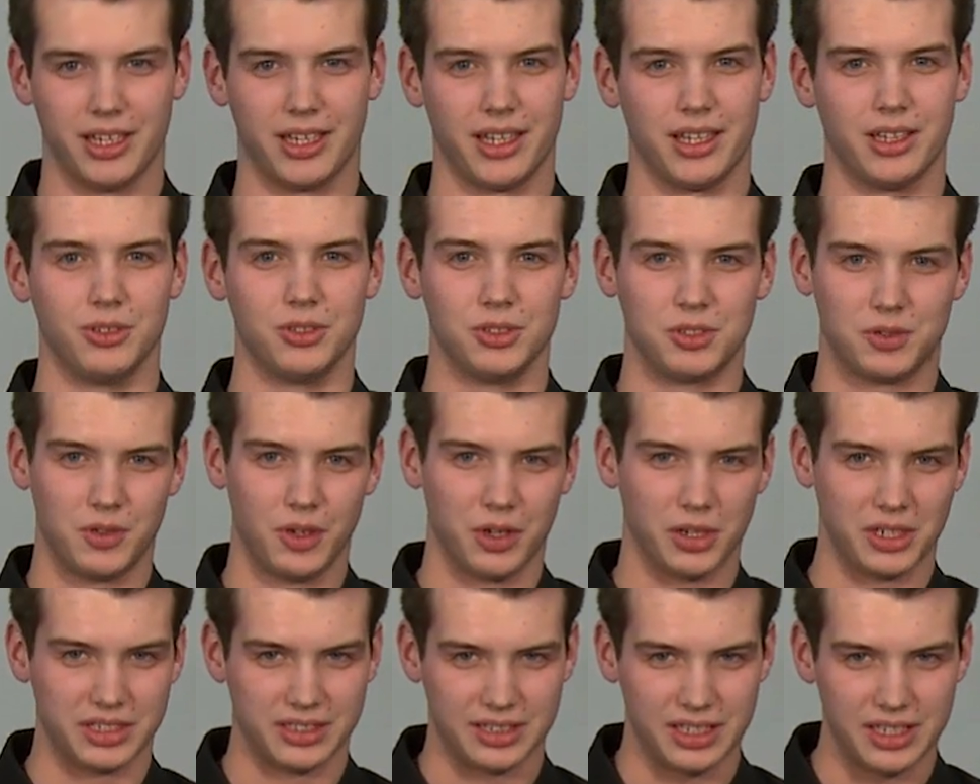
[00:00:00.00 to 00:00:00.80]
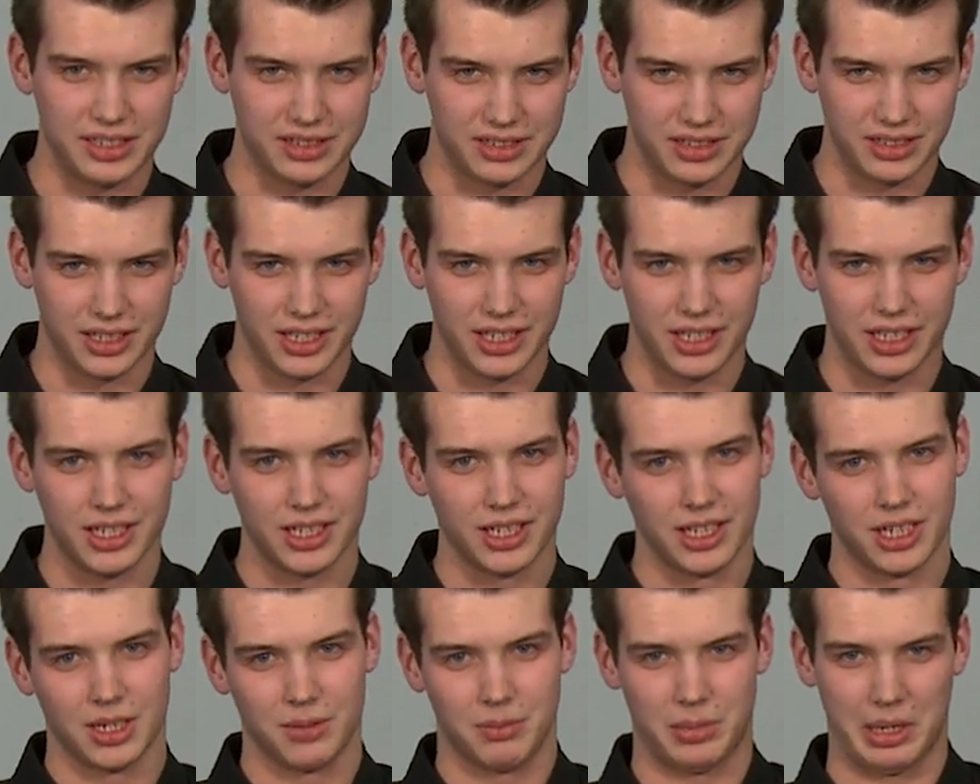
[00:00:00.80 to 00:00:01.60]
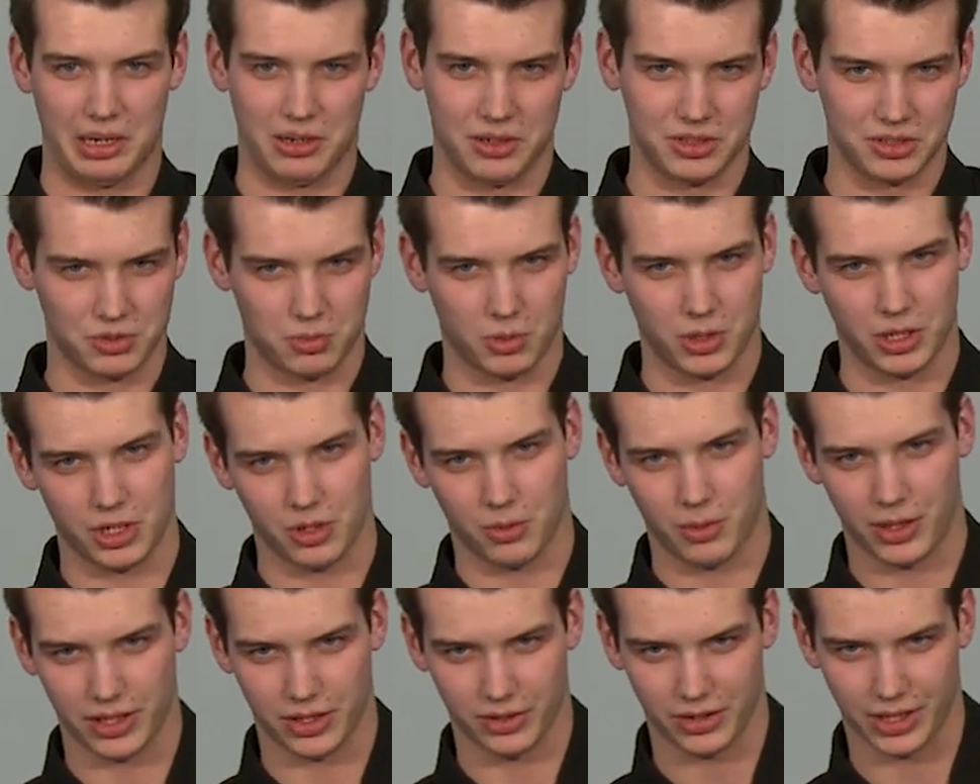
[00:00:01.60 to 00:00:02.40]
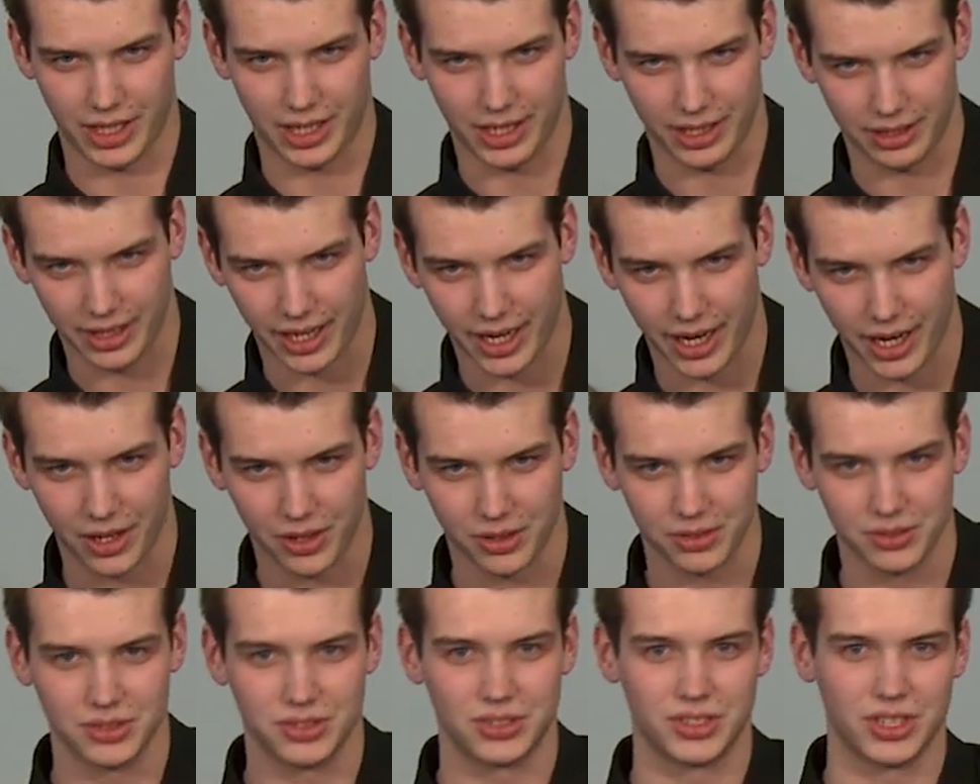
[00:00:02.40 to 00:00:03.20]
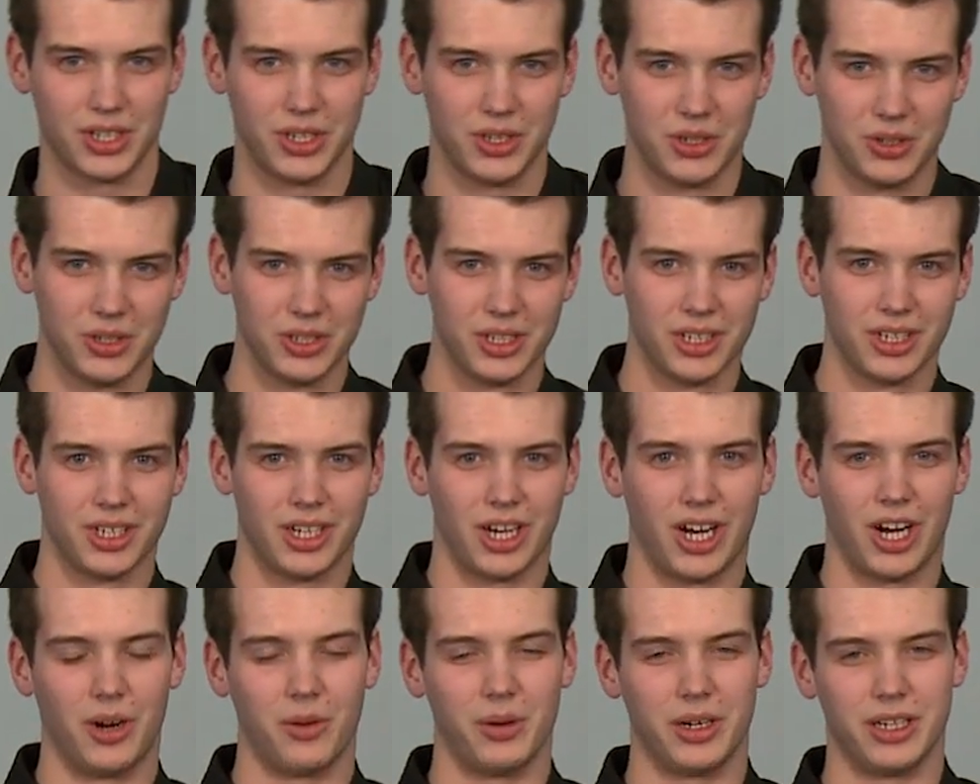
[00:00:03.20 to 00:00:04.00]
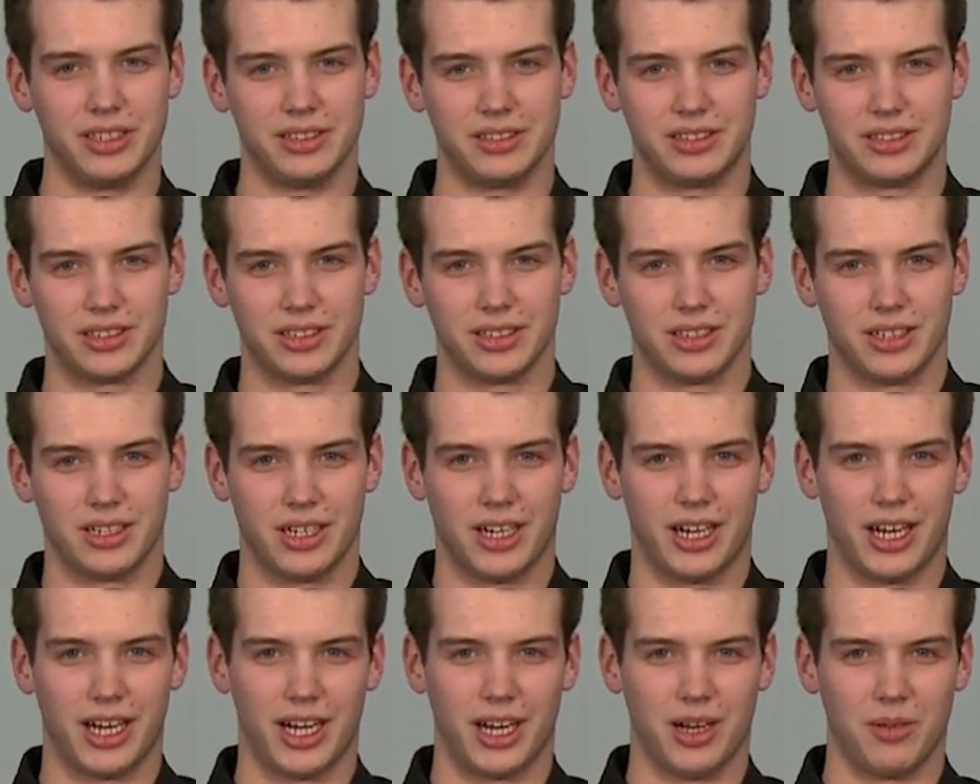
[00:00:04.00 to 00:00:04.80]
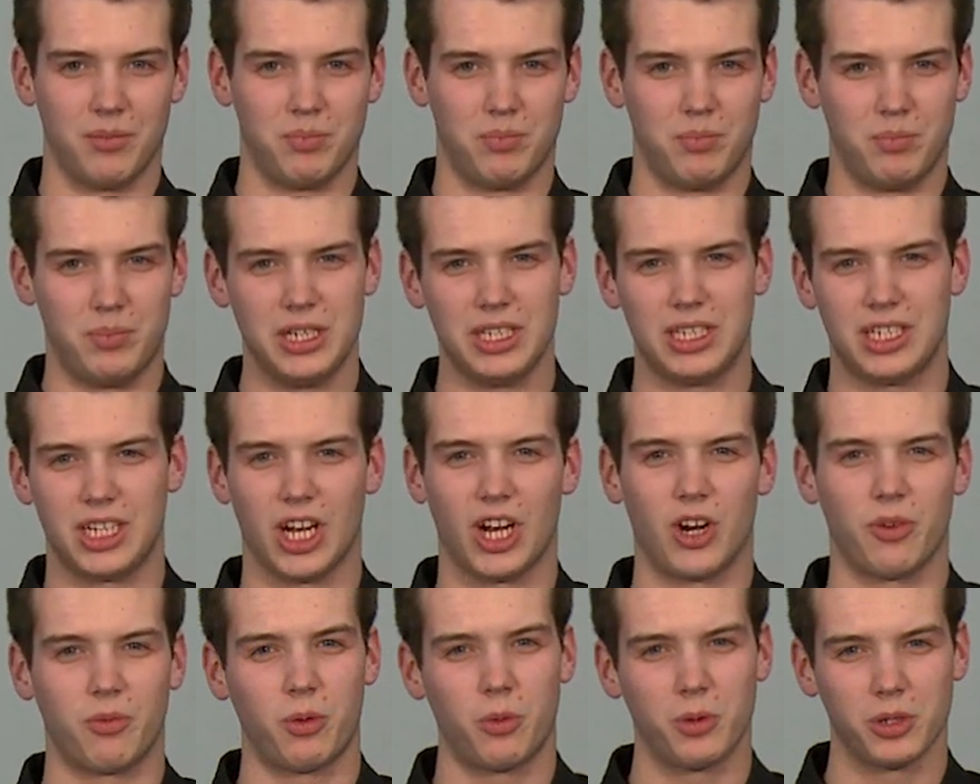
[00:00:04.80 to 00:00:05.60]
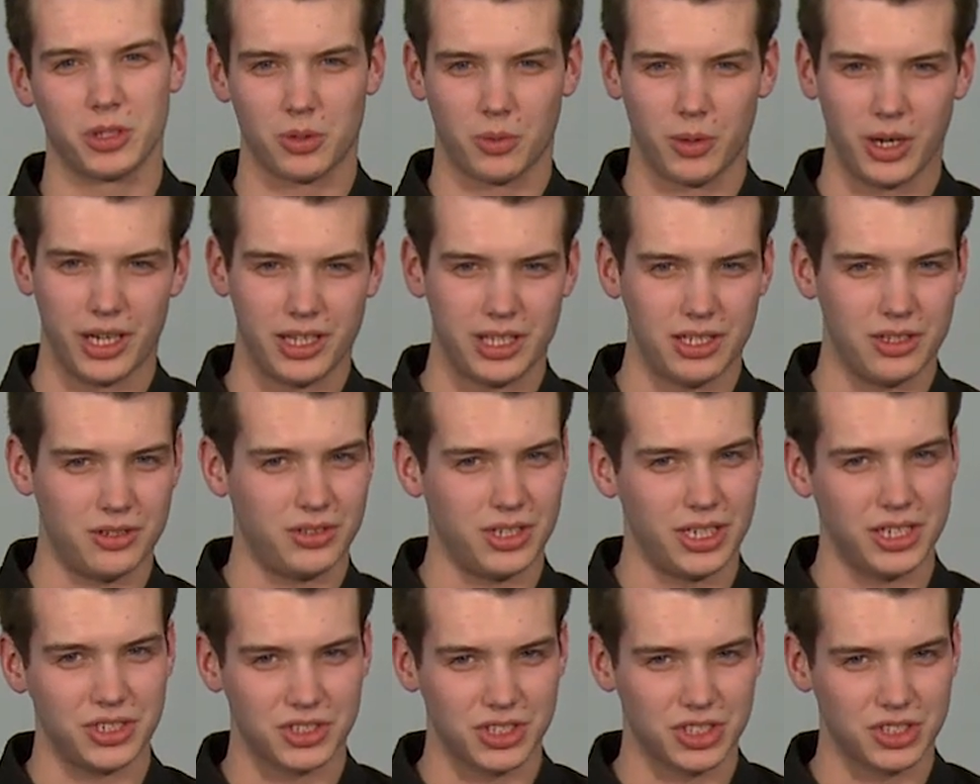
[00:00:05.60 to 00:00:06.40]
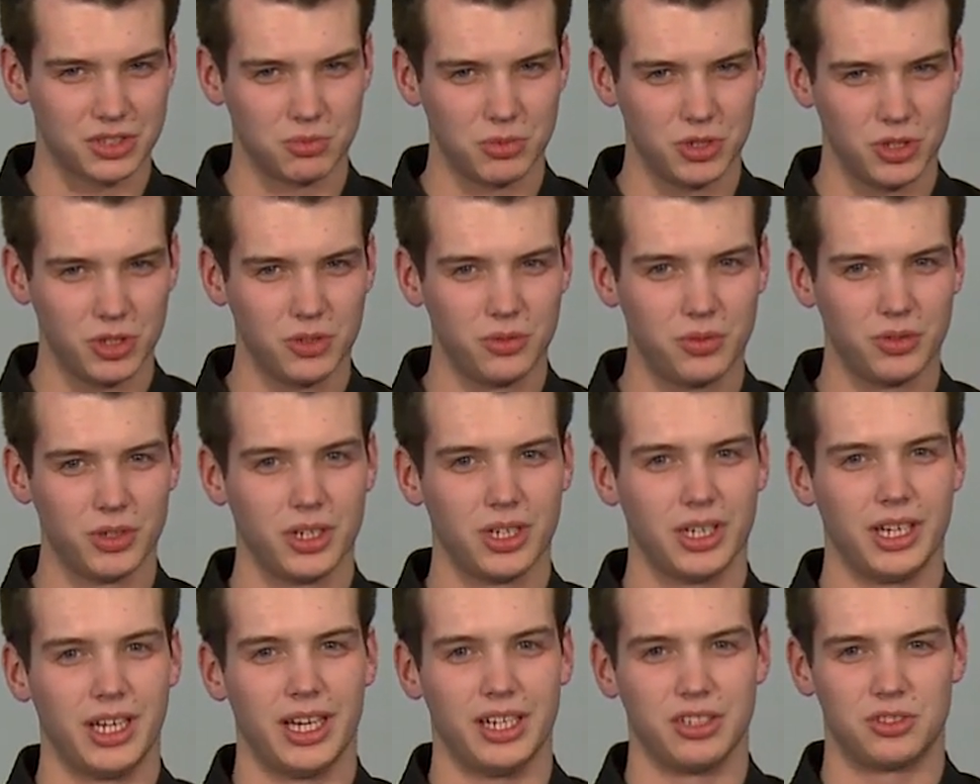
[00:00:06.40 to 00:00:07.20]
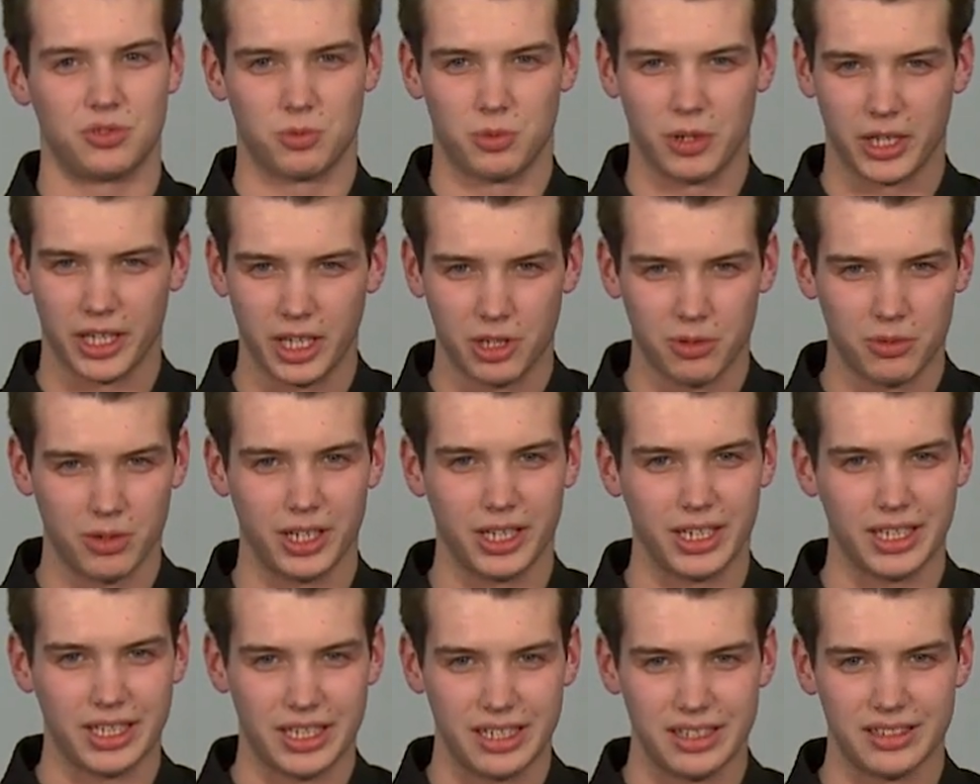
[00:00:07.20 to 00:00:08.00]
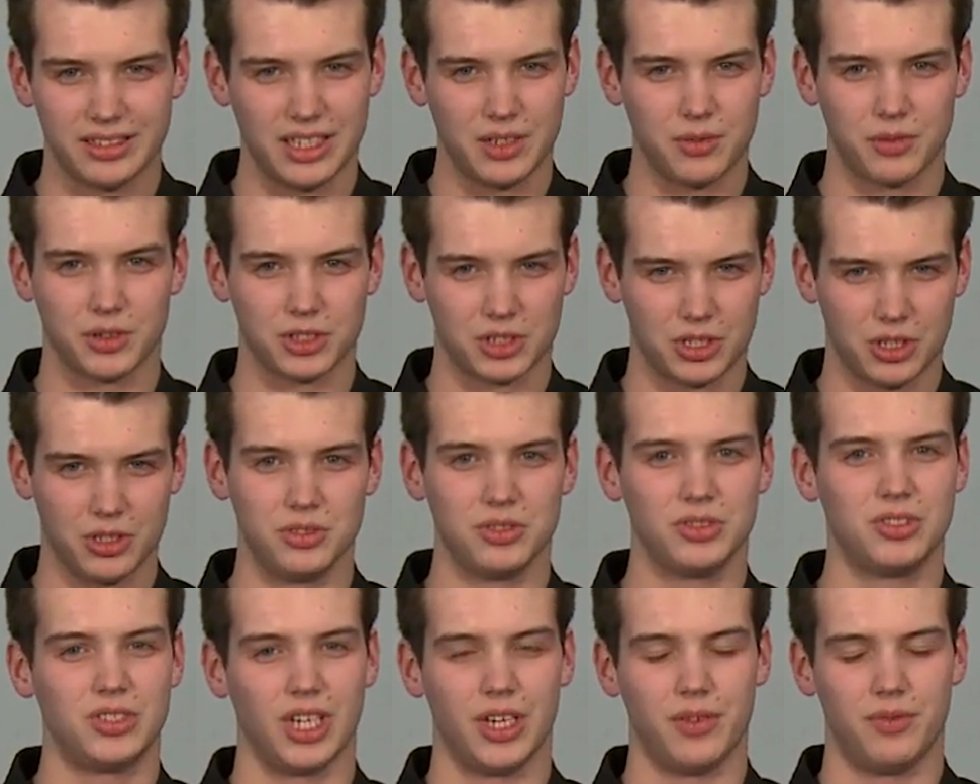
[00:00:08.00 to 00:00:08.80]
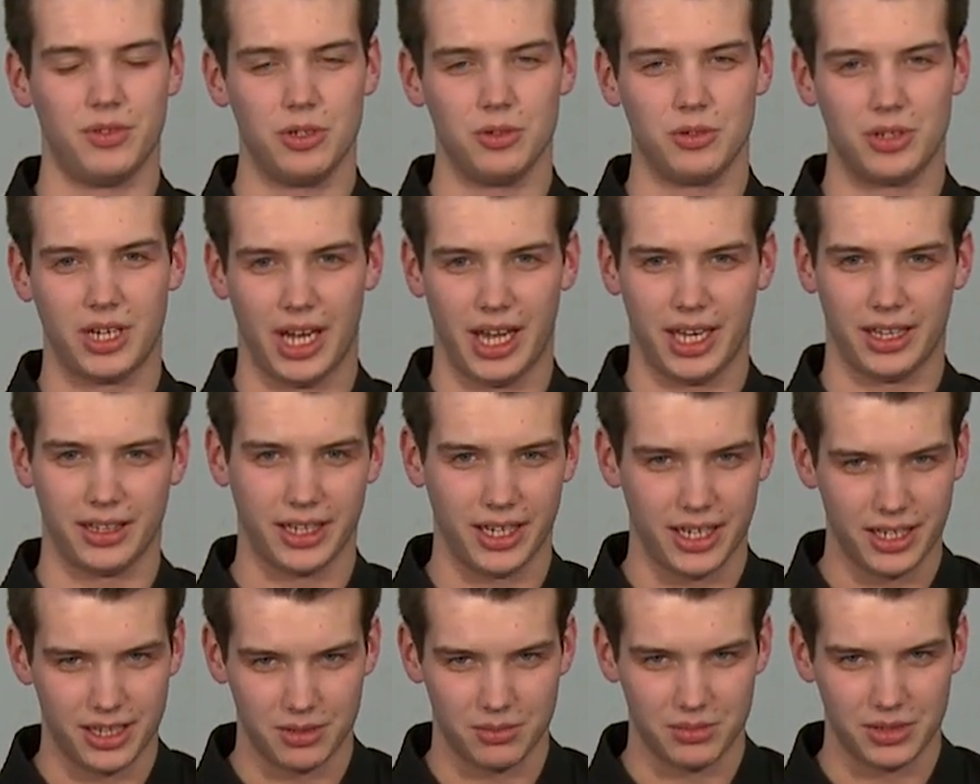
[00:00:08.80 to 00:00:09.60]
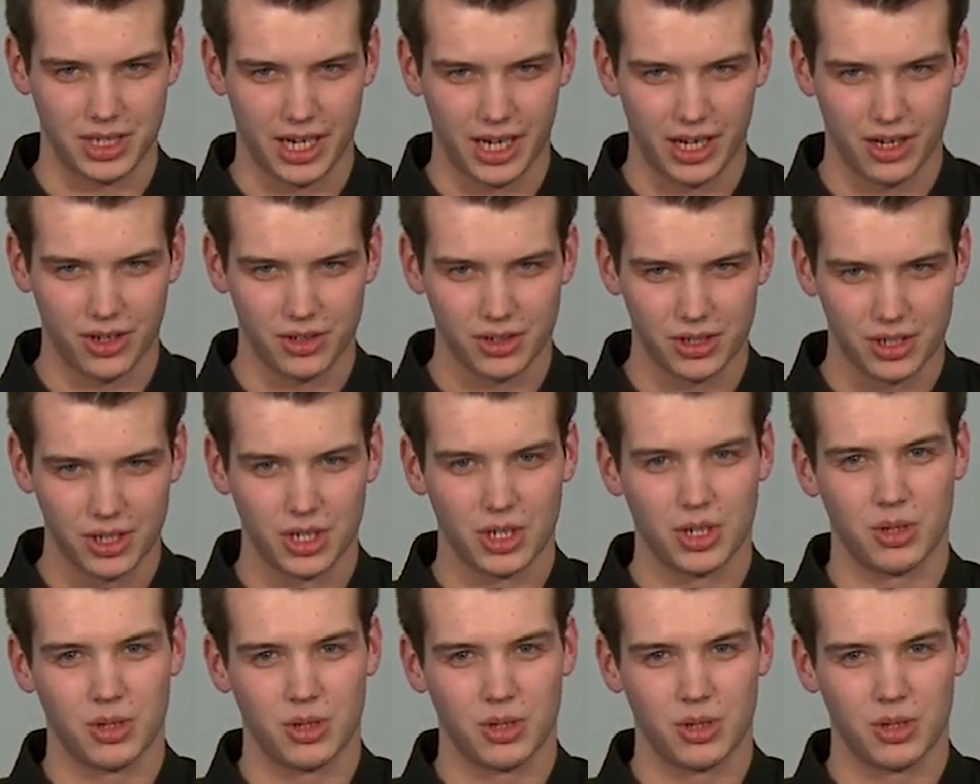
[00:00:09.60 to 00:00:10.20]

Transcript: They lose focus easily. Parents wonder why they're laying down. So always be careful with the way that you teach this move. It's really, really easy for students if you can lay them down.